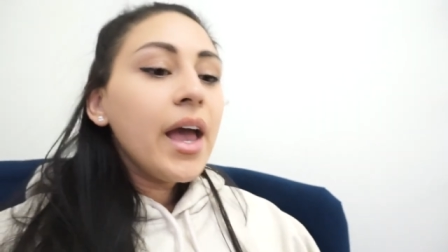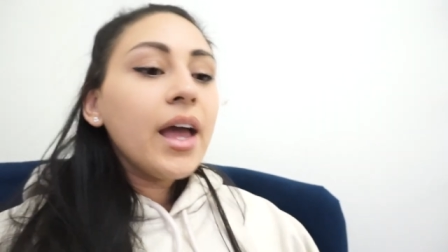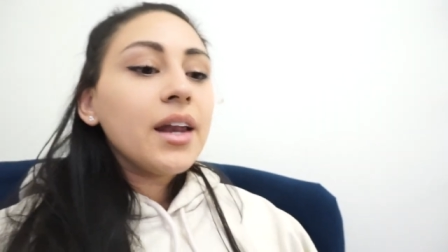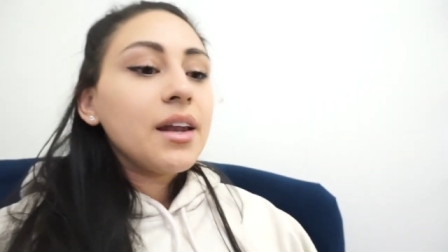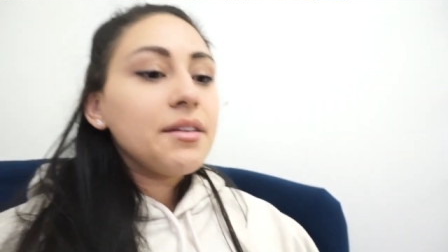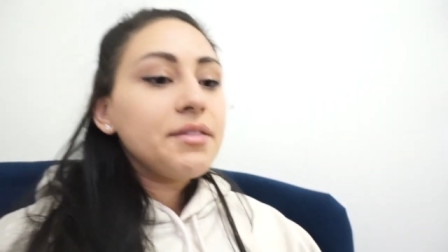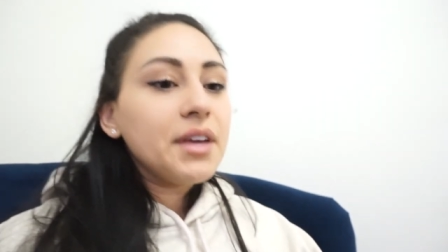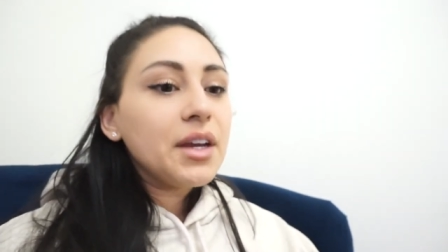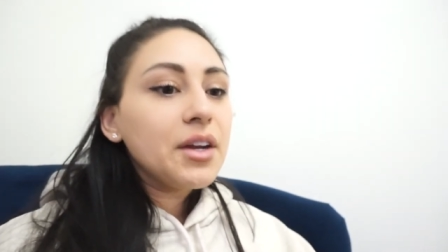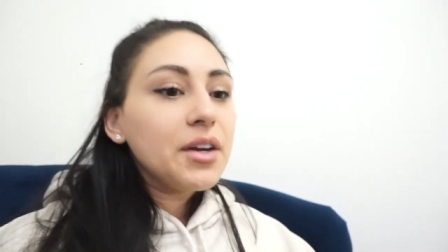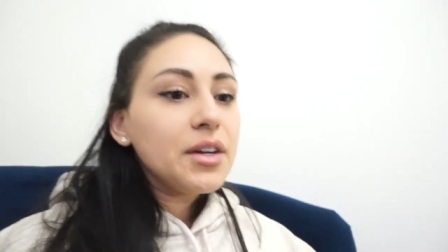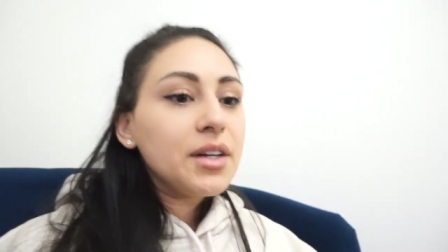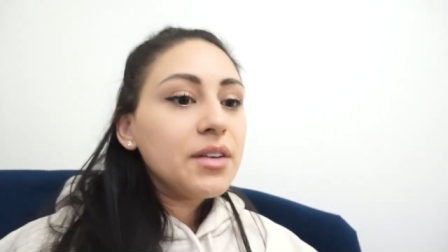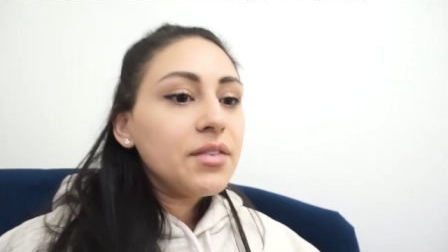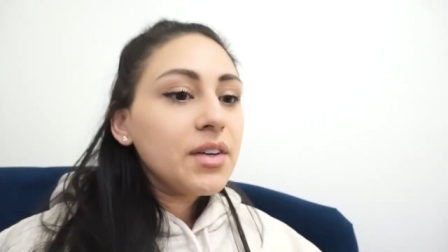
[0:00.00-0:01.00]
and I
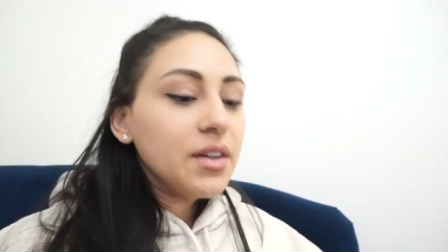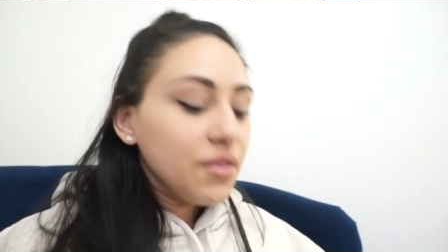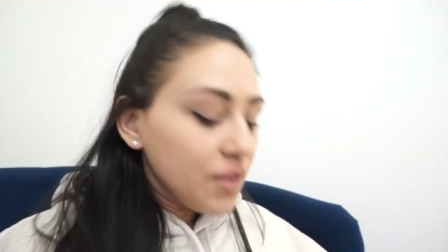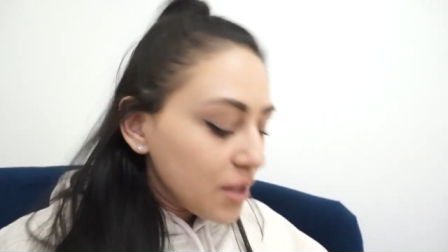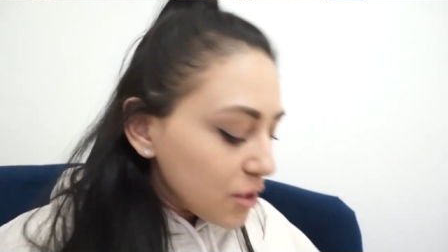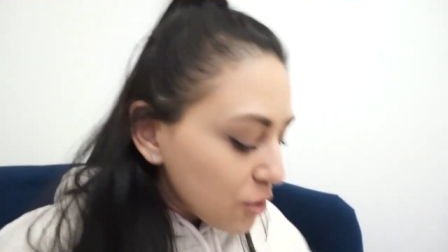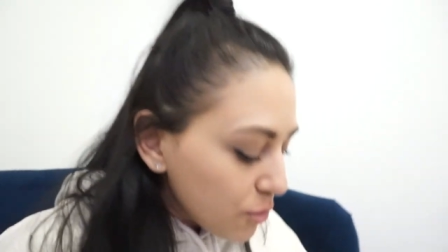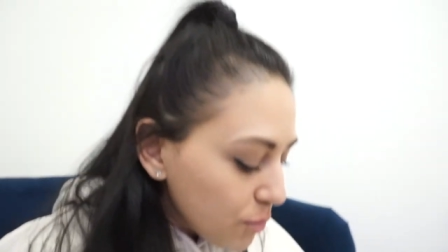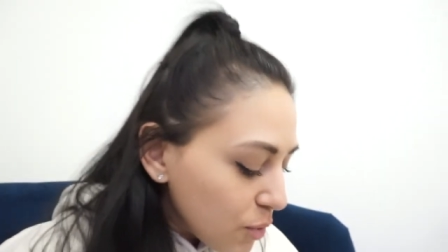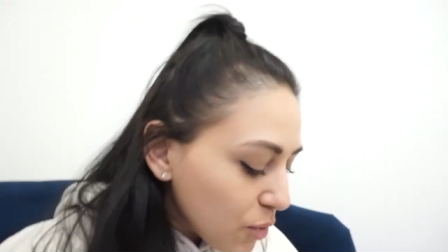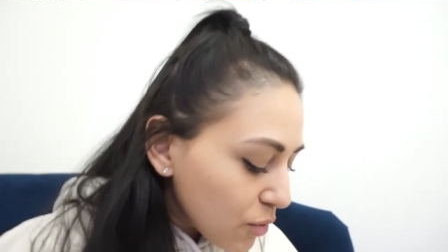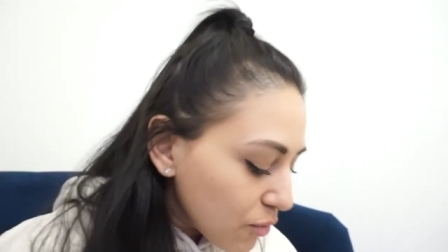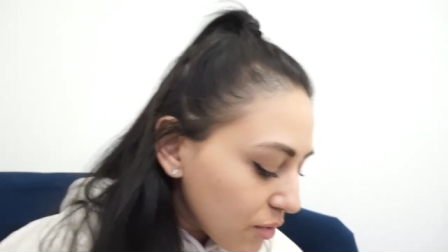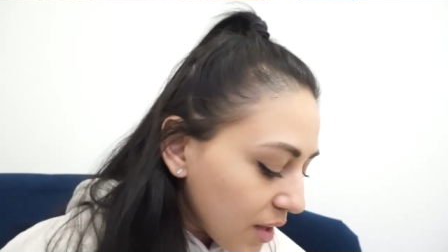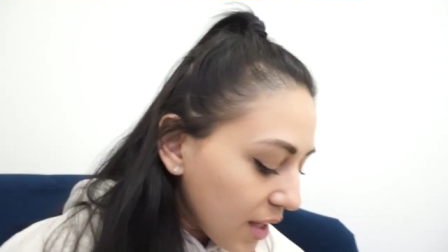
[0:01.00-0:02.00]
figured even if we do
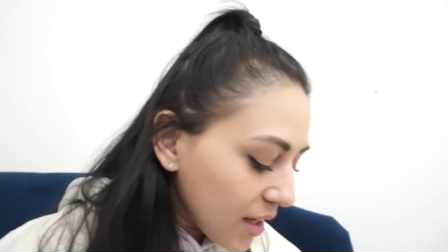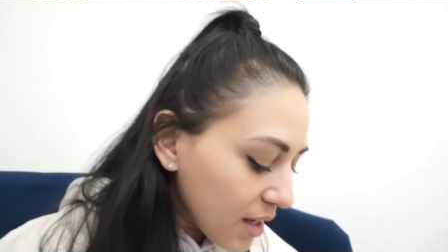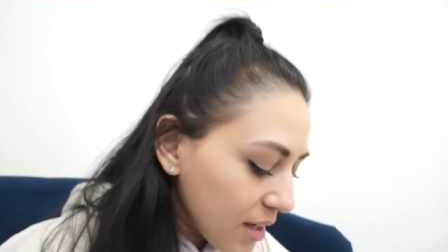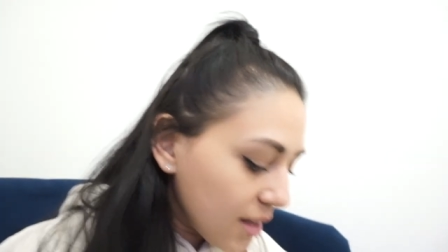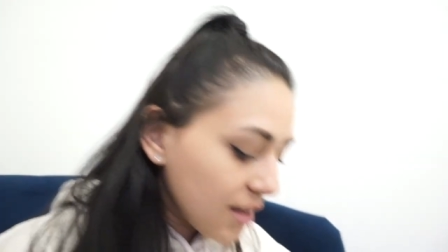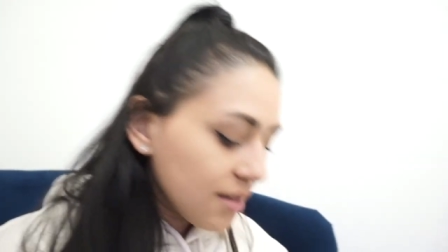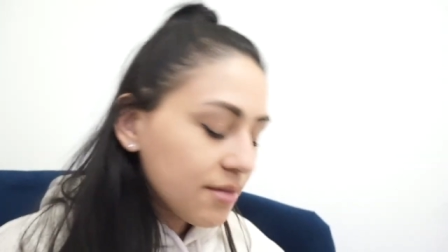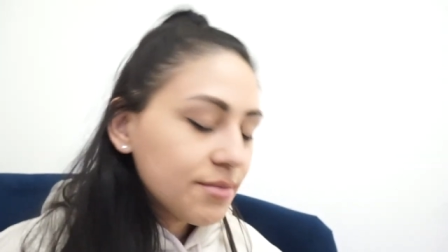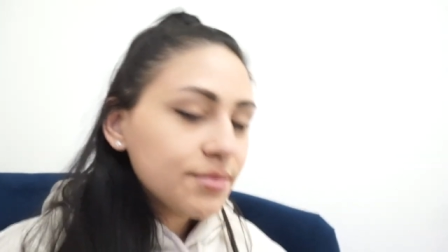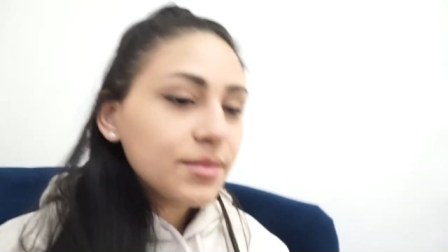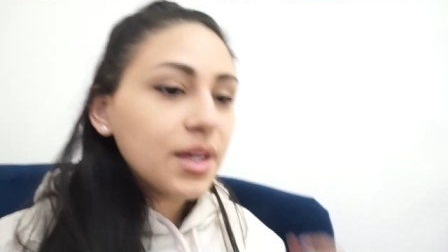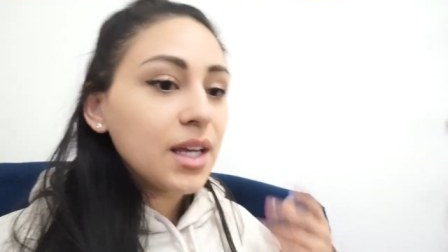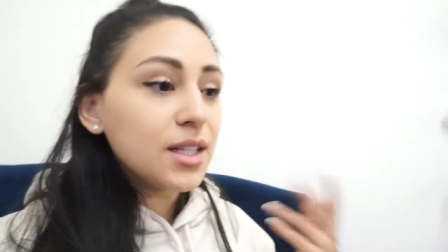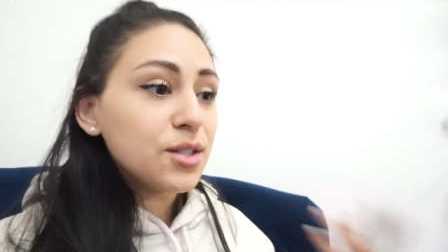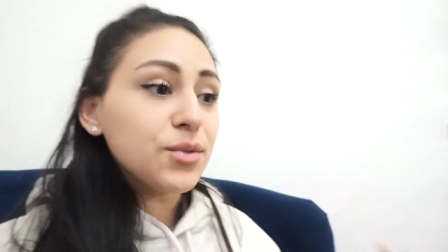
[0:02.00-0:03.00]
move, like
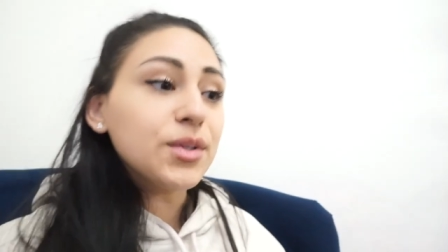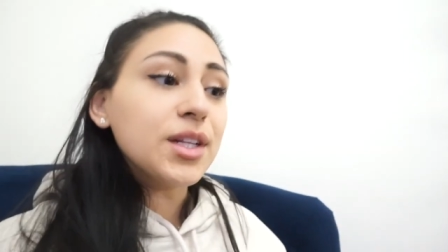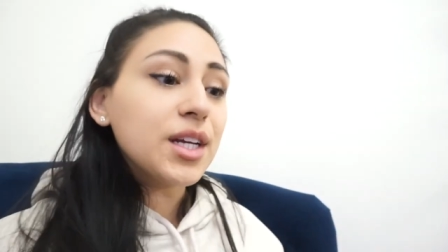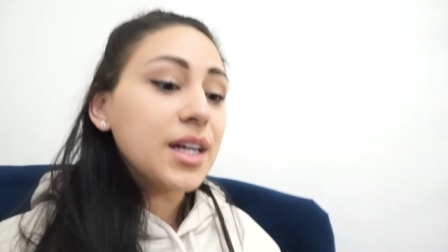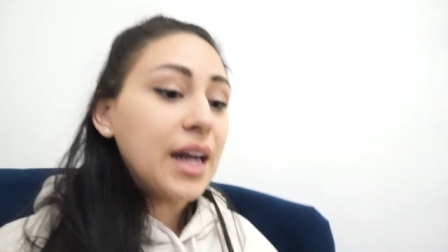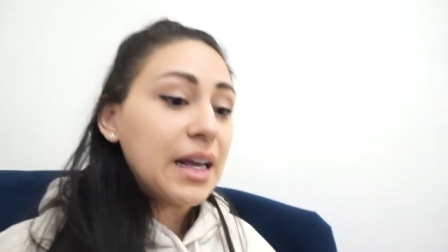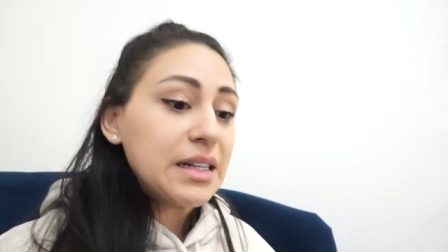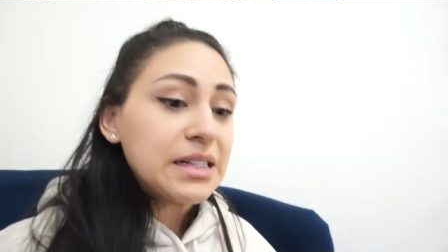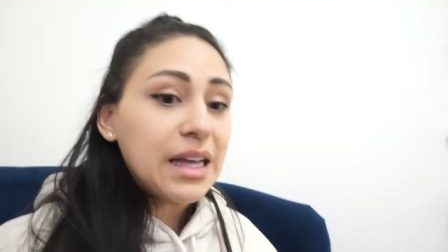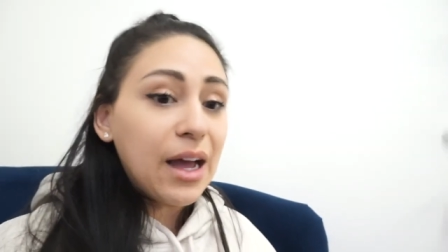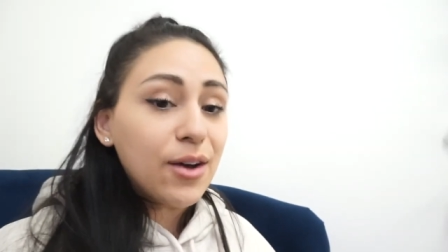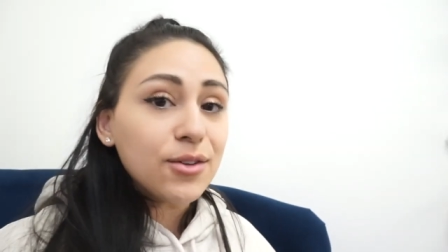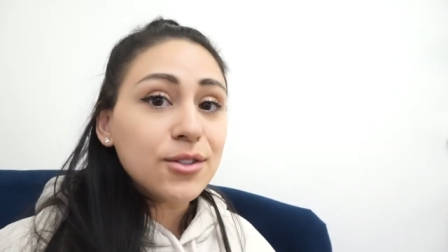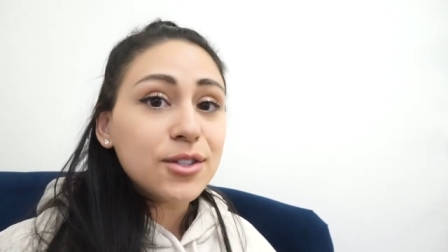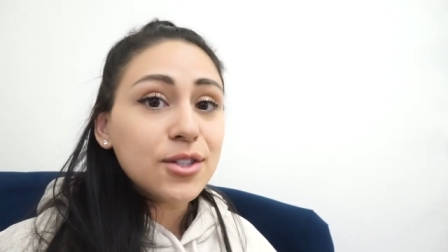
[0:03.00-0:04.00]
it's a really nice
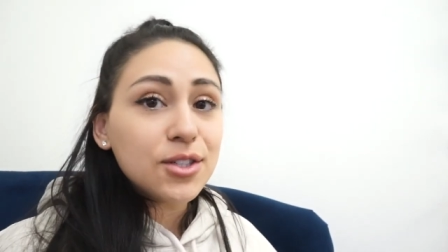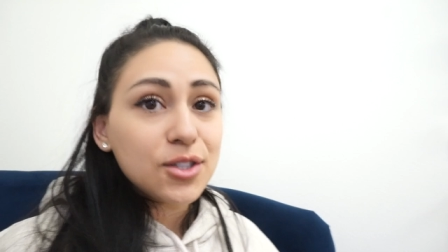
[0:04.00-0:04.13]
couch.